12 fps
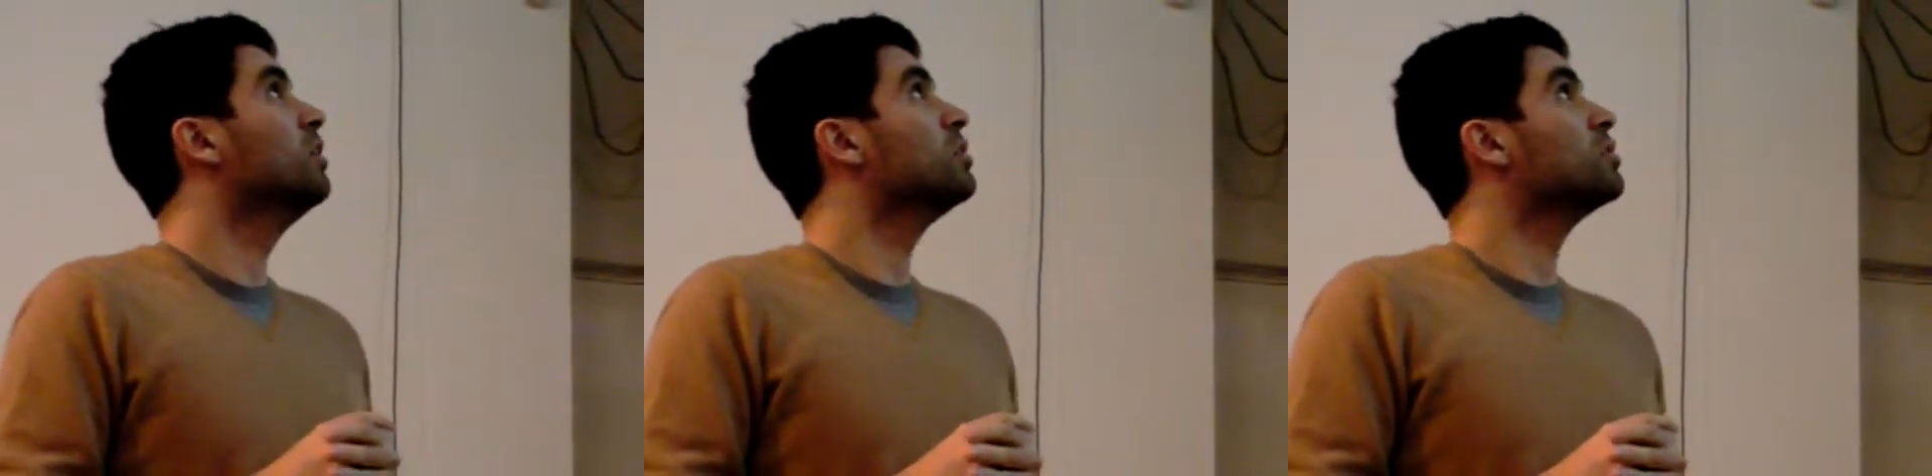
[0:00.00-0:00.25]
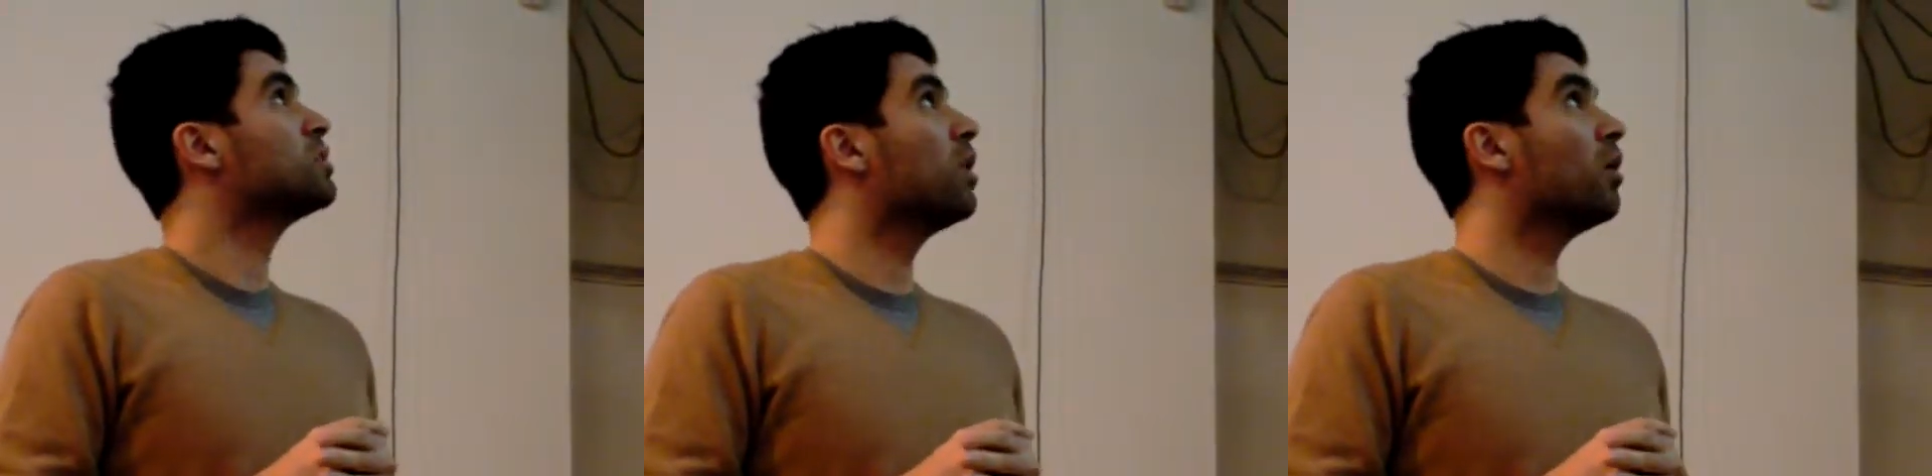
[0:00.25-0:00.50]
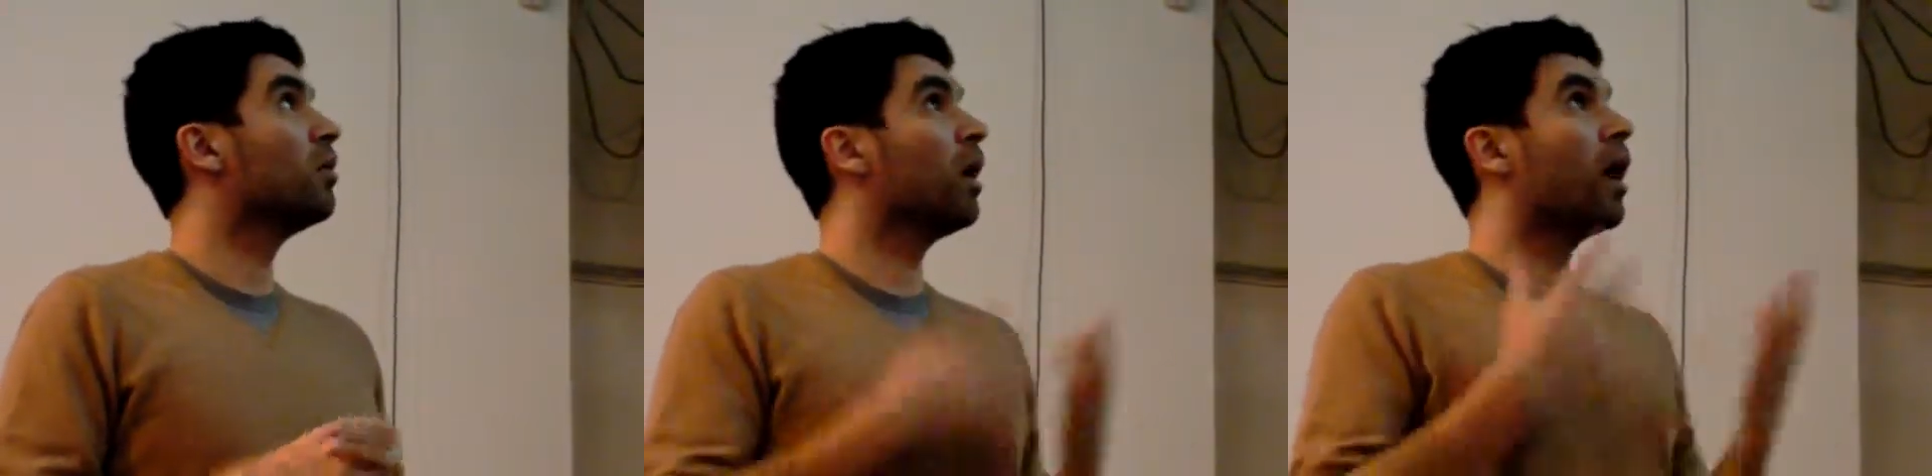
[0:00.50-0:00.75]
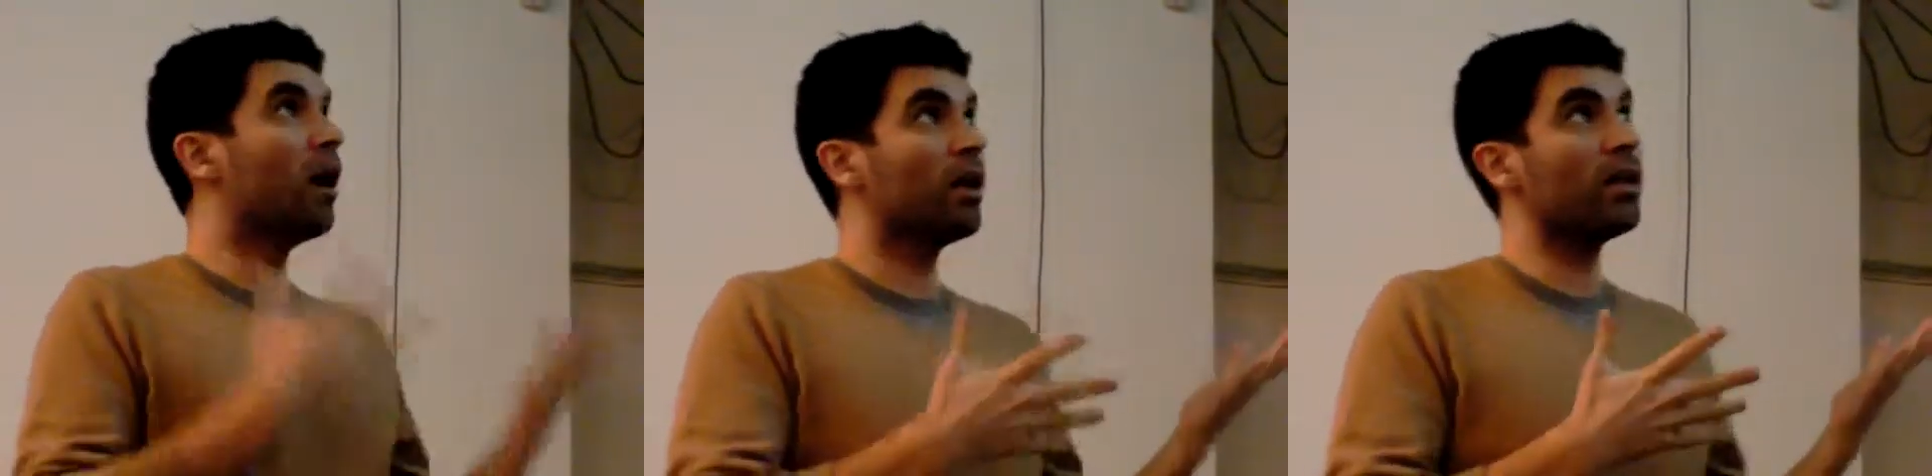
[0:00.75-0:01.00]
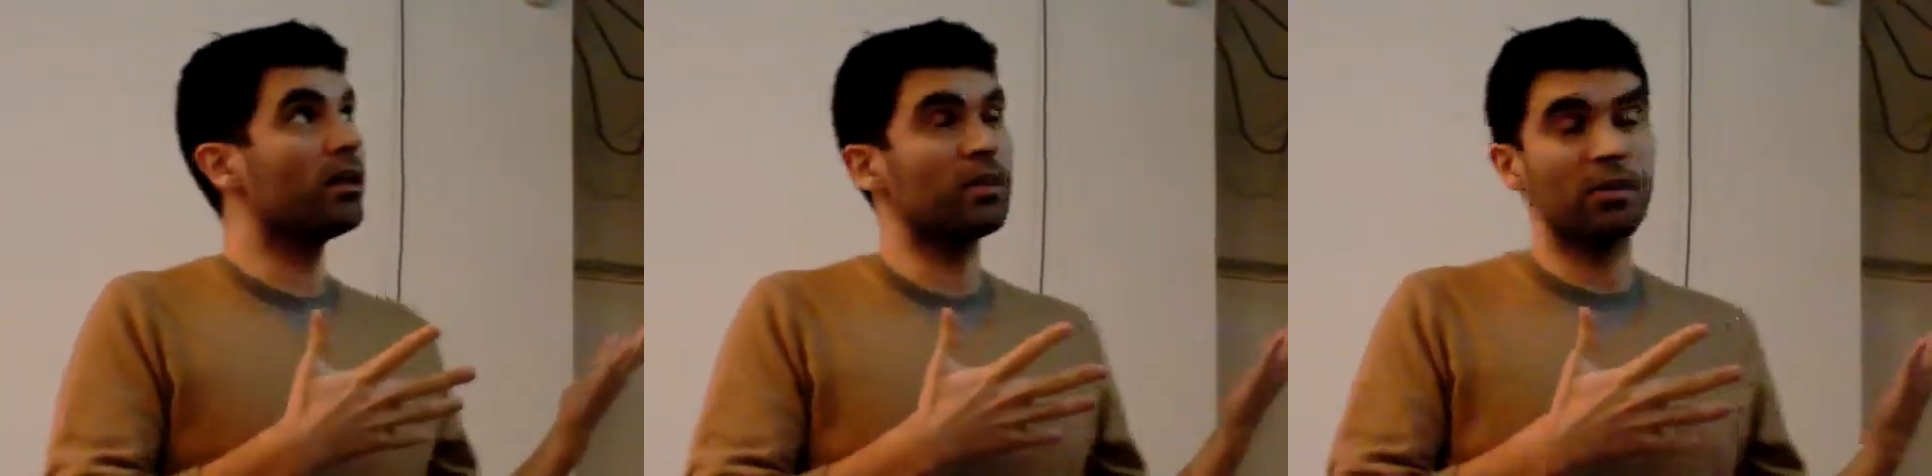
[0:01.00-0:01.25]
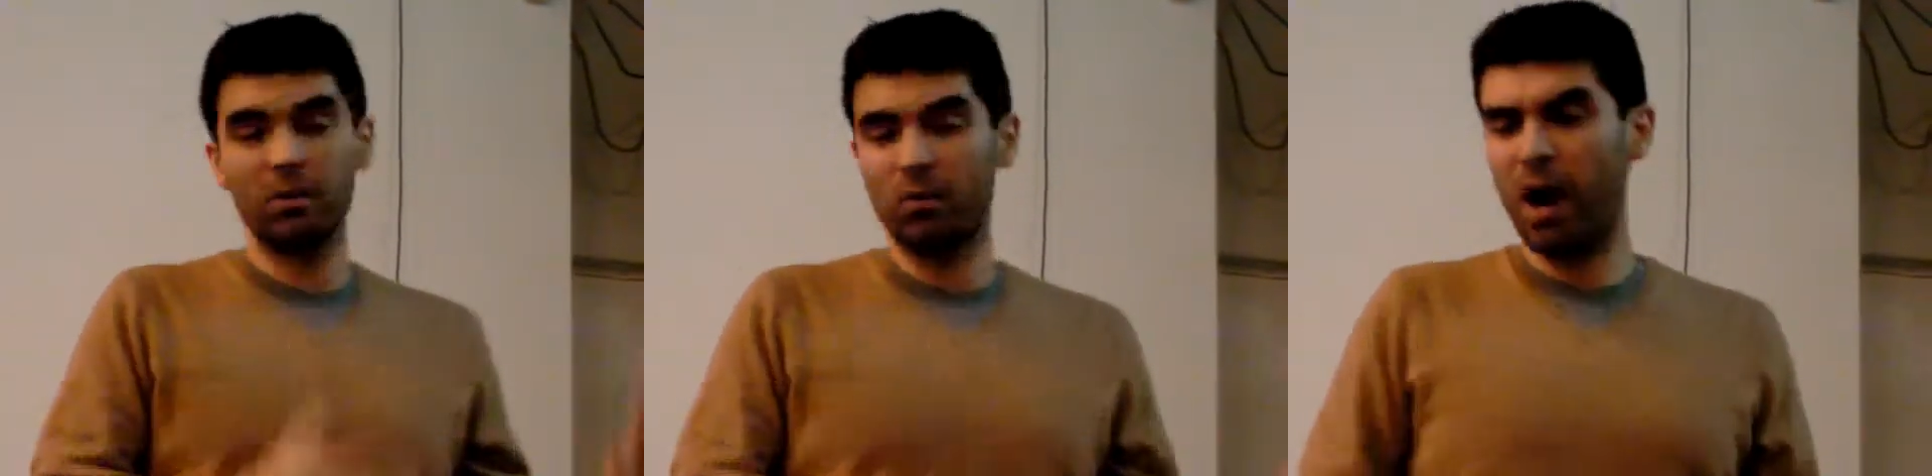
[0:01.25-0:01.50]
So they
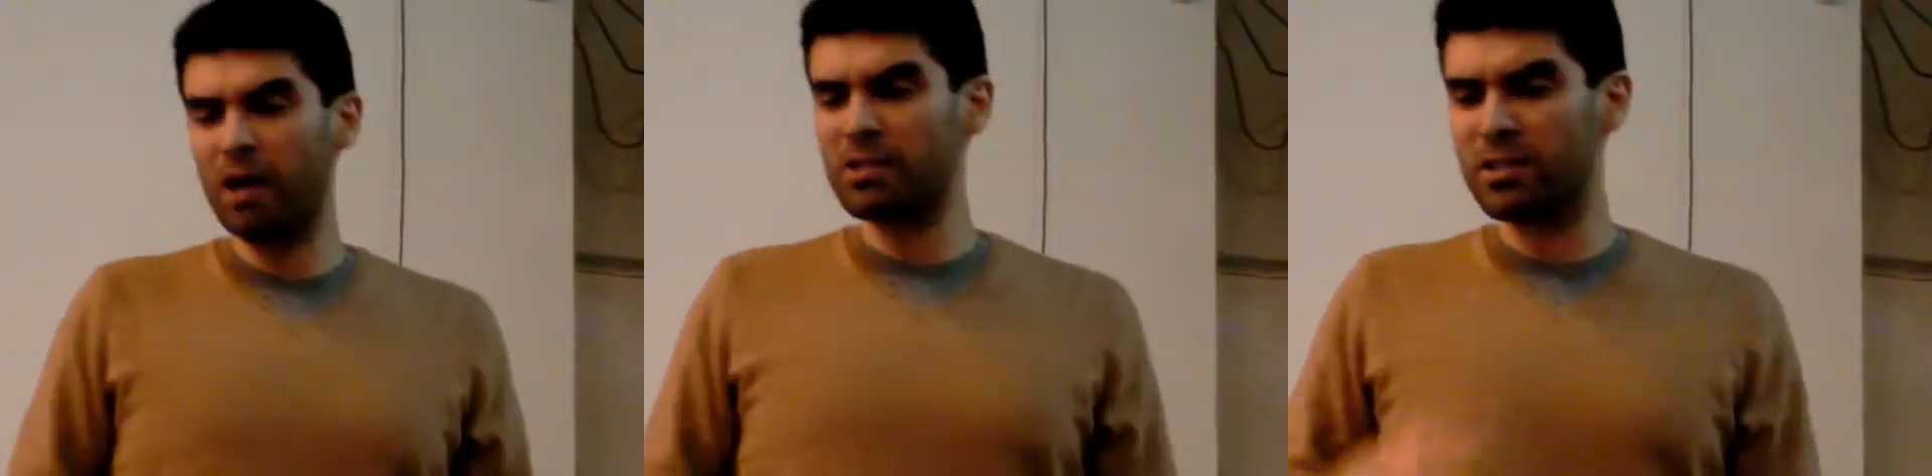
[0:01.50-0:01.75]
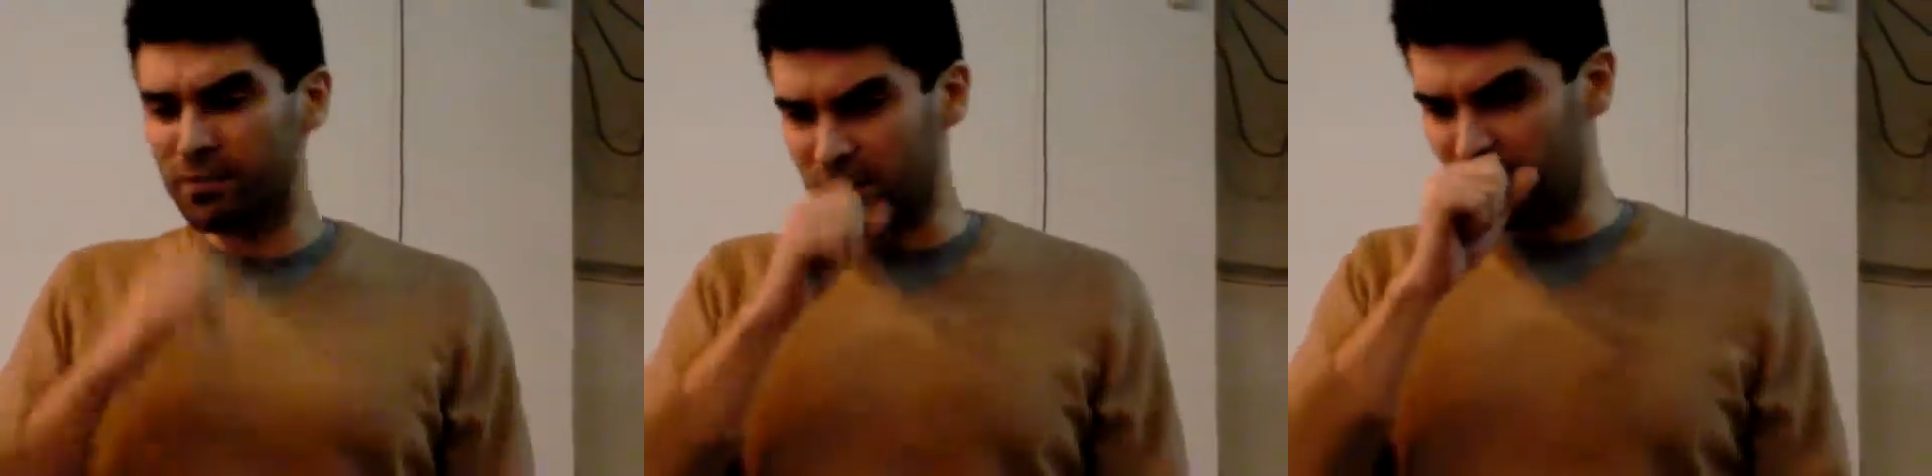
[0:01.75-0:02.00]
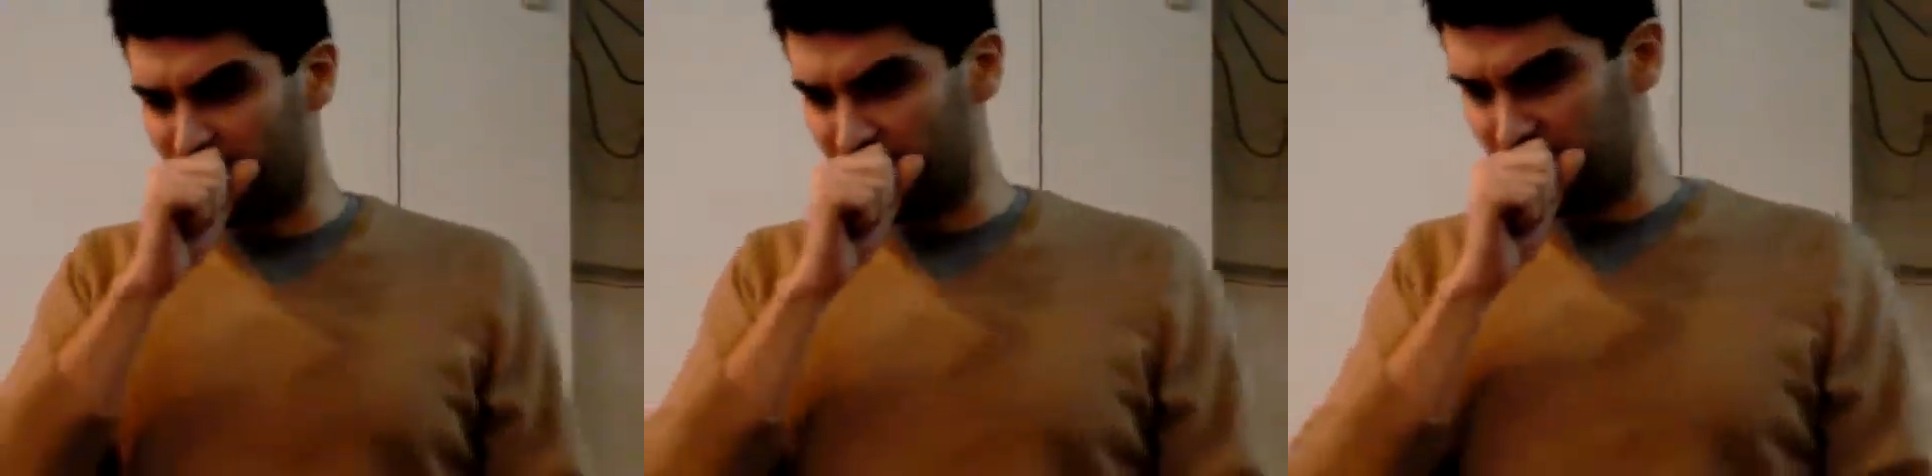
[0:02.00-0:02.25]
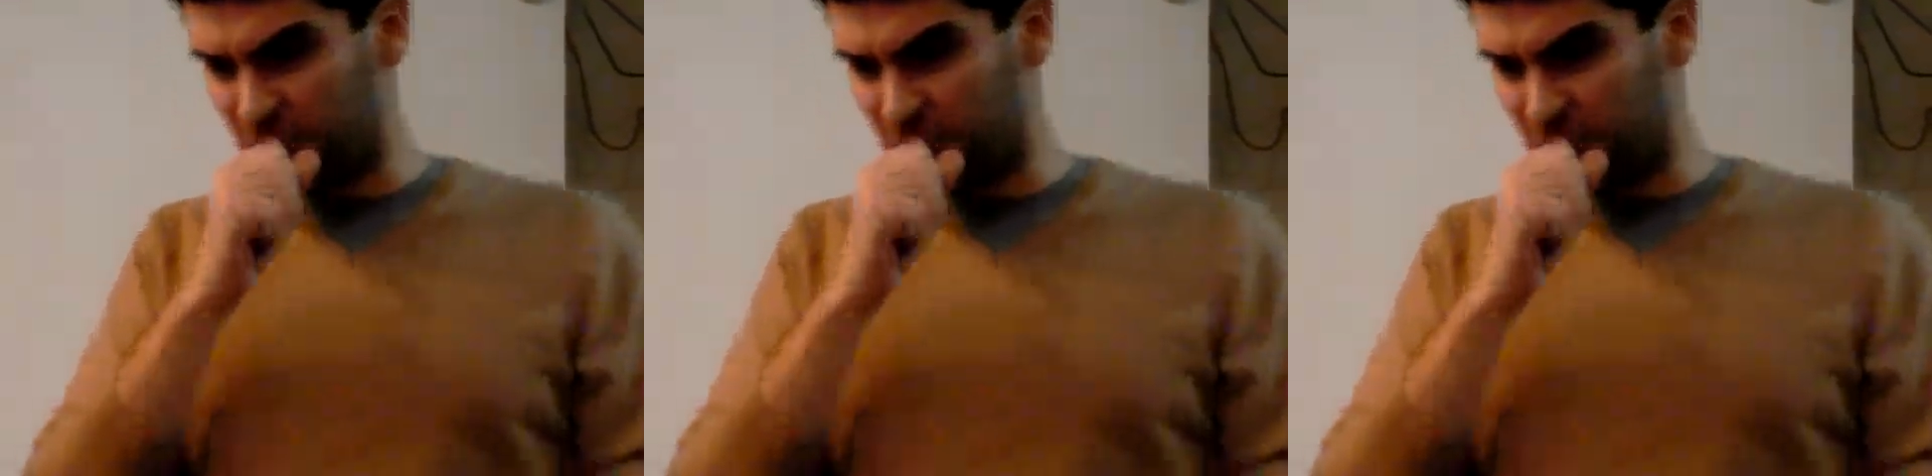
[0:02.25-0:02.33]
would watch the videos,